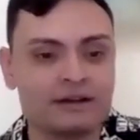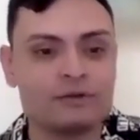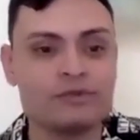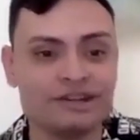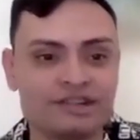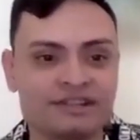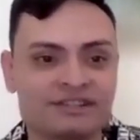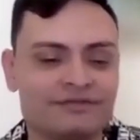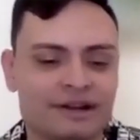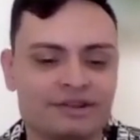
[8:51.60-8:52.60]
We mm-hmm. just
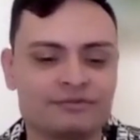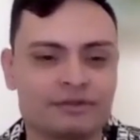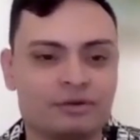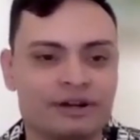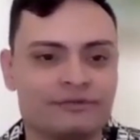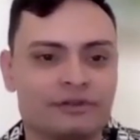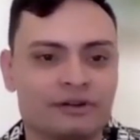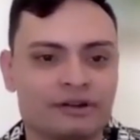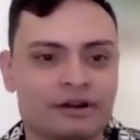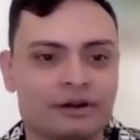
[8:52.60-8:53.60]
finished recording
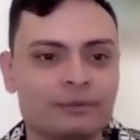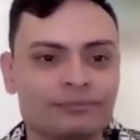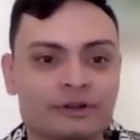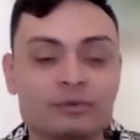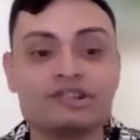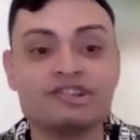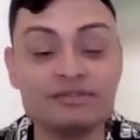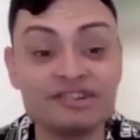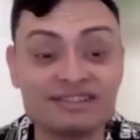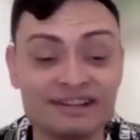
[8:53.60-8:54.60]
Vertigo, which you
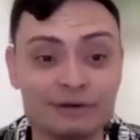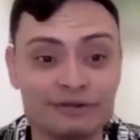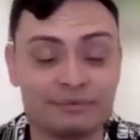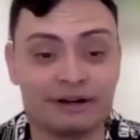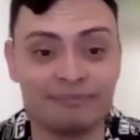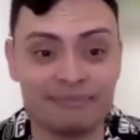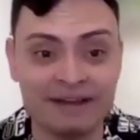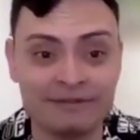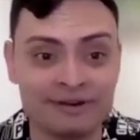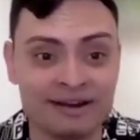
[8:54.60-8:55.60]
just interviewed one of my
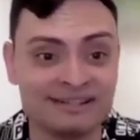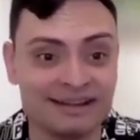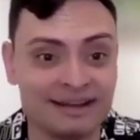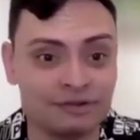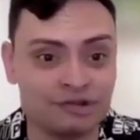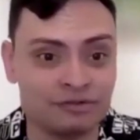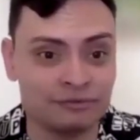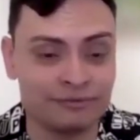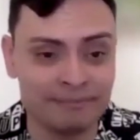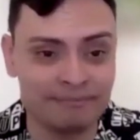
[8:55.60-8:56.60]
friends, Andrew
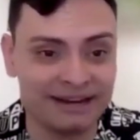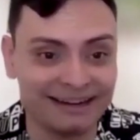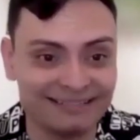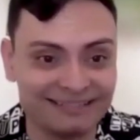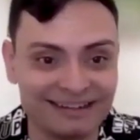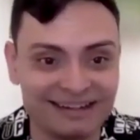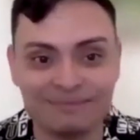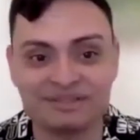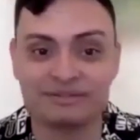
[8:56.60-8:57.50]
Rimby. Um, yes.